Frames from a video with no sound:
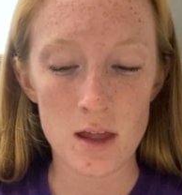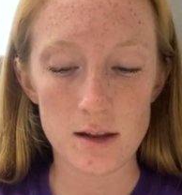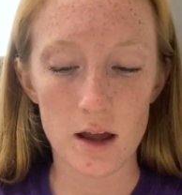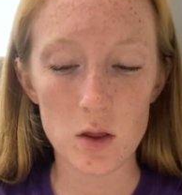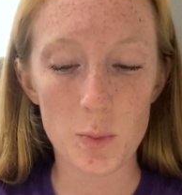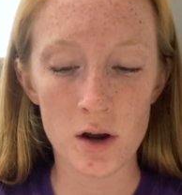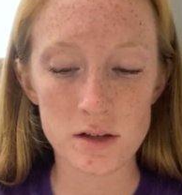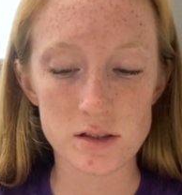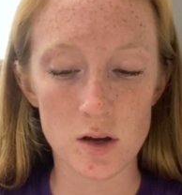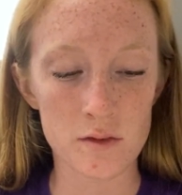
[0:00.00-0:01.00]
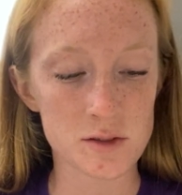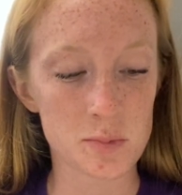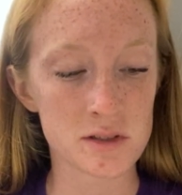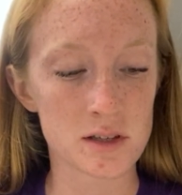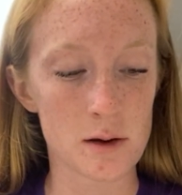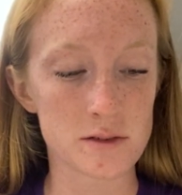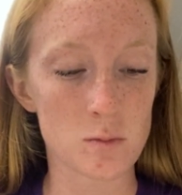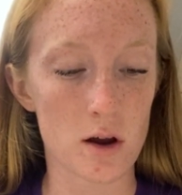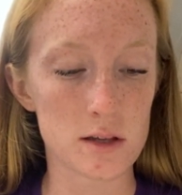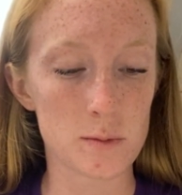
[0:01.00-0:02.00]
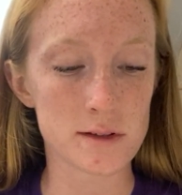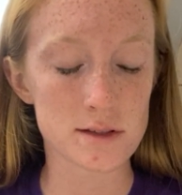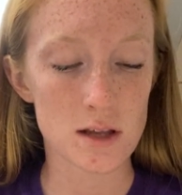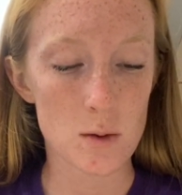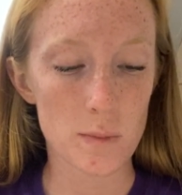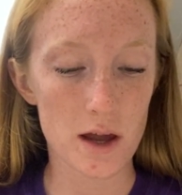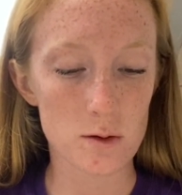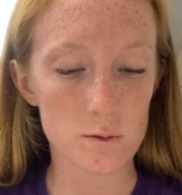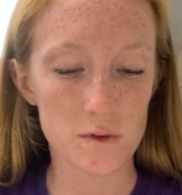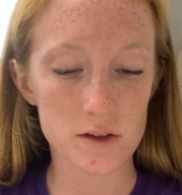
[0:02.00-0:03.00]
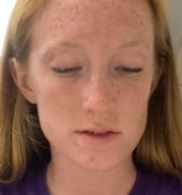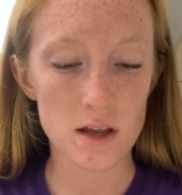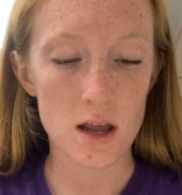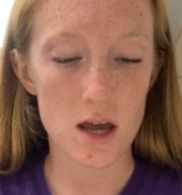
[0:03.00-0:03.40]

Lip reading: Now the Park Service preserves monuments, battlefields,